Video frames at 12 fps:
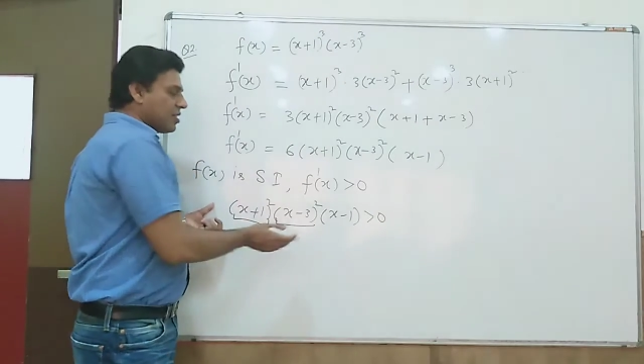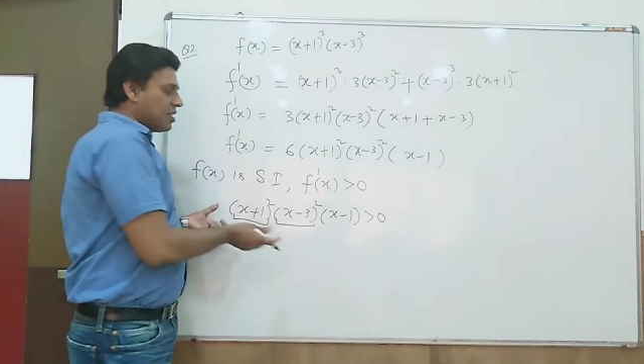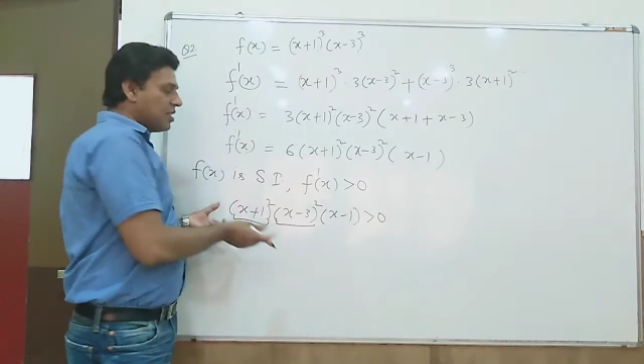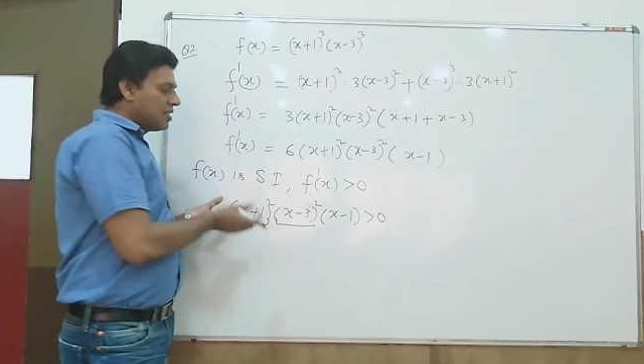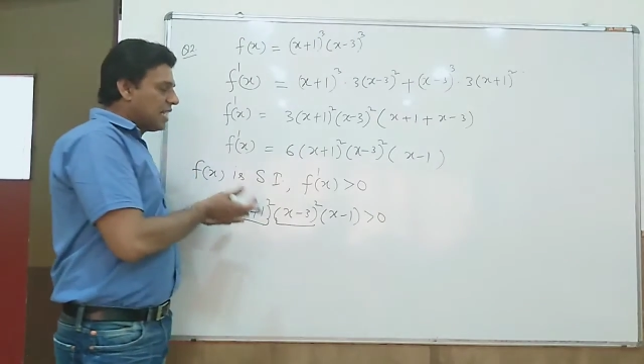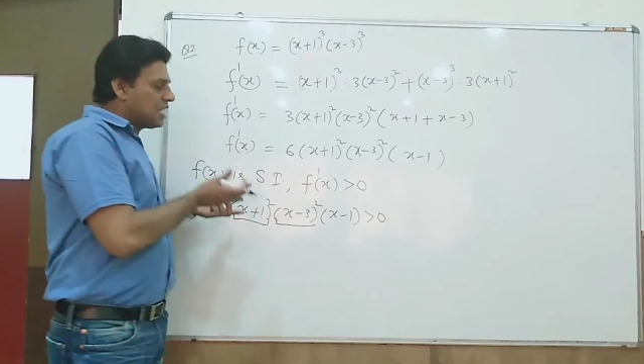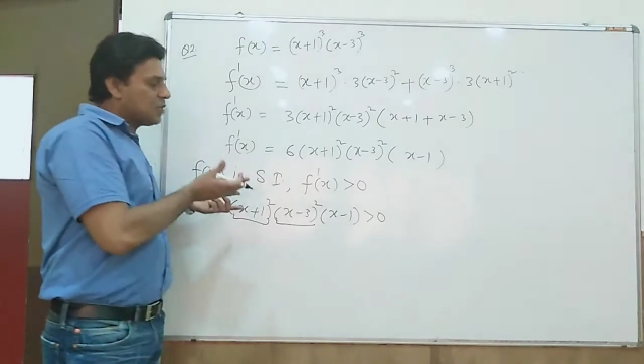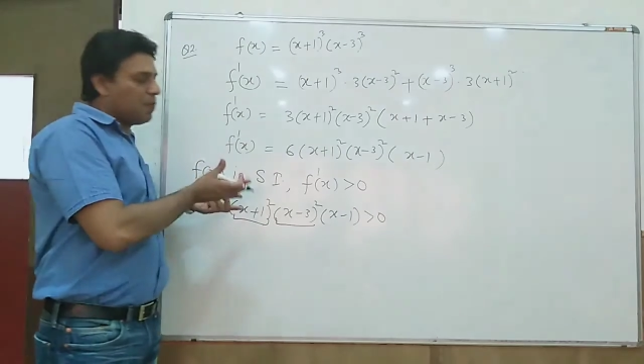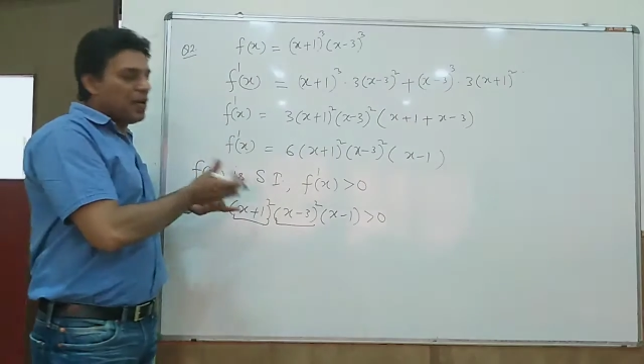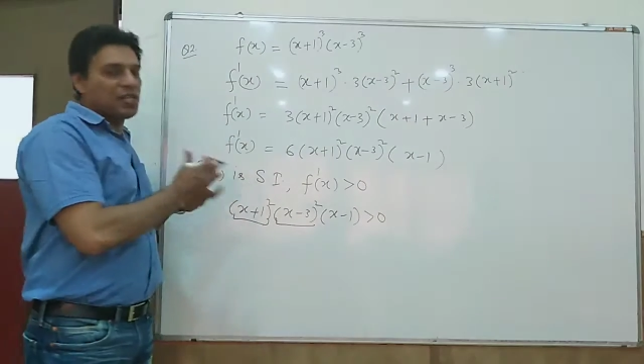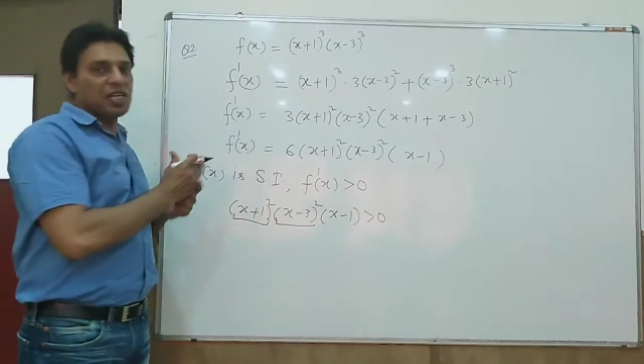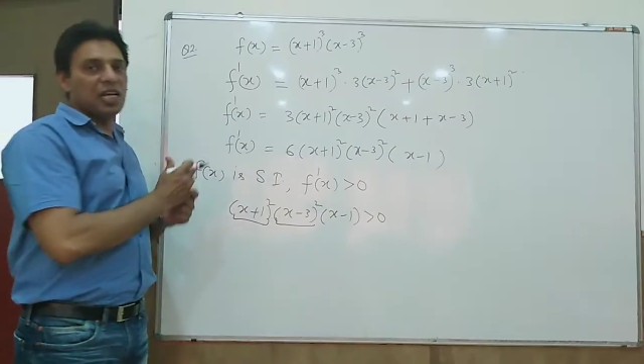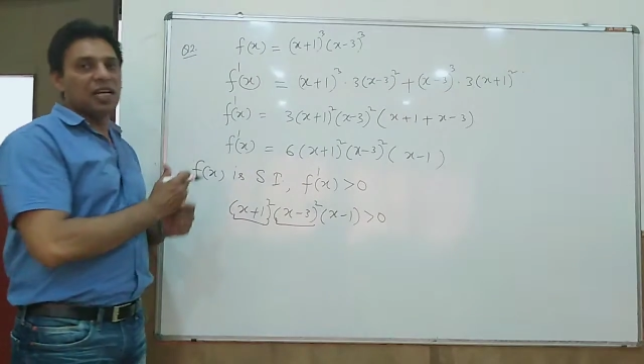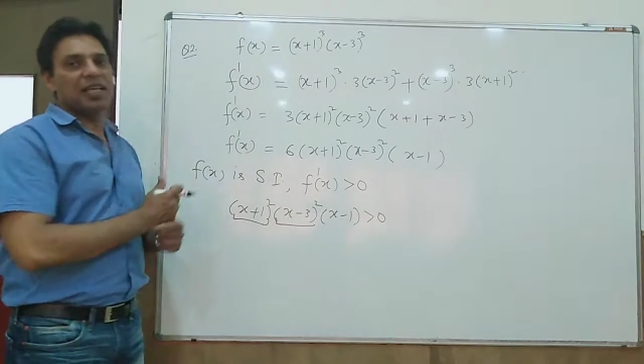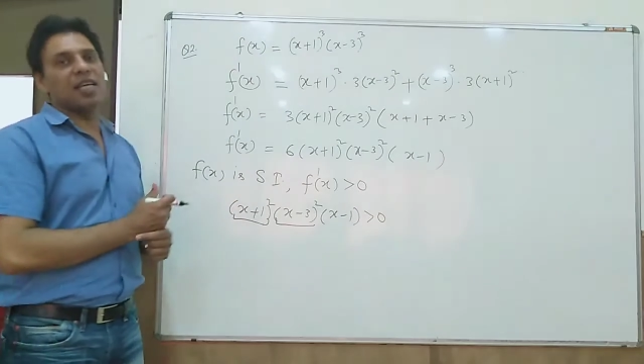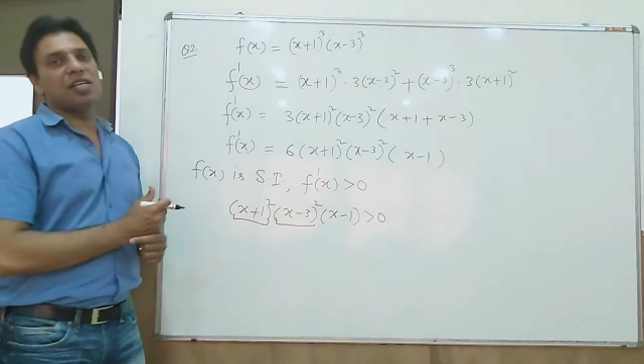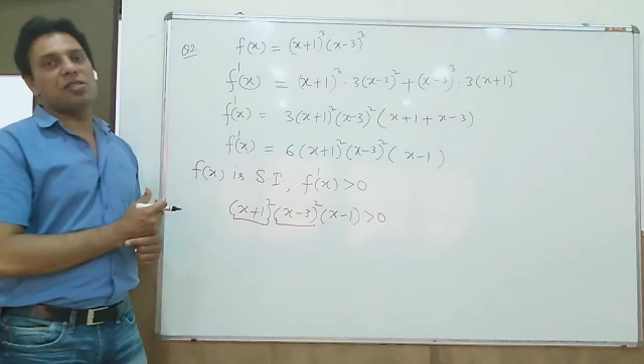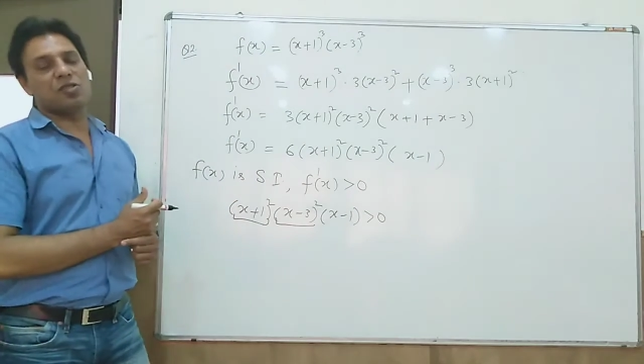This is the special
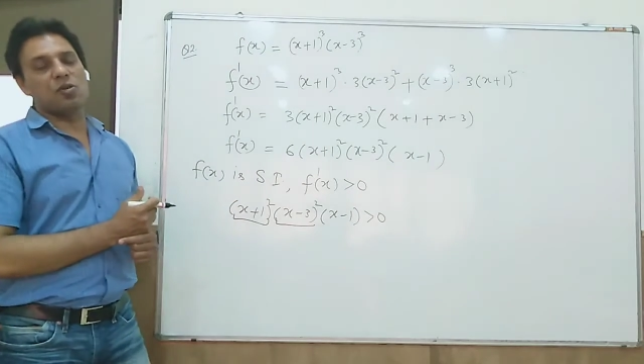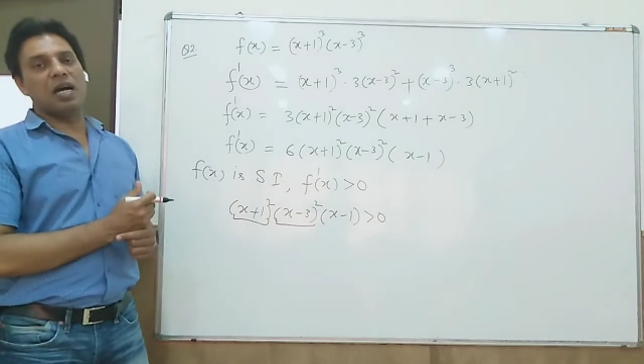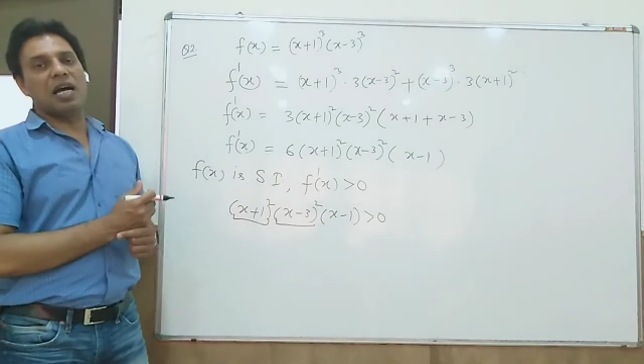case, so